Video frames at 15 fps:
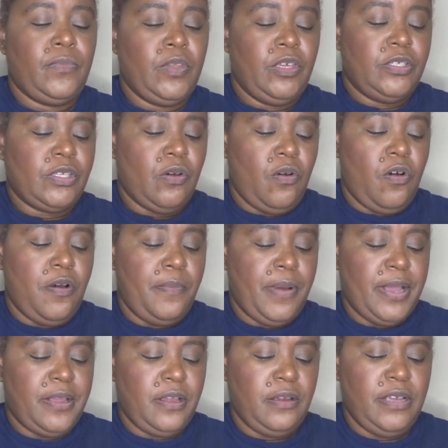So on my
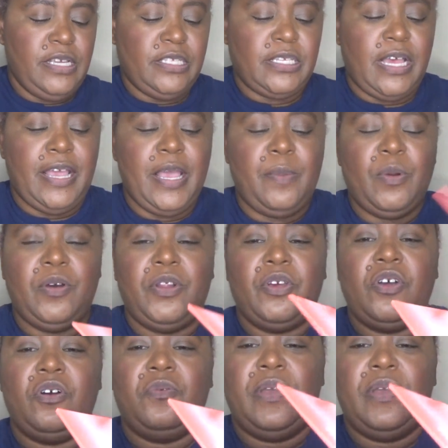crease, I am going to go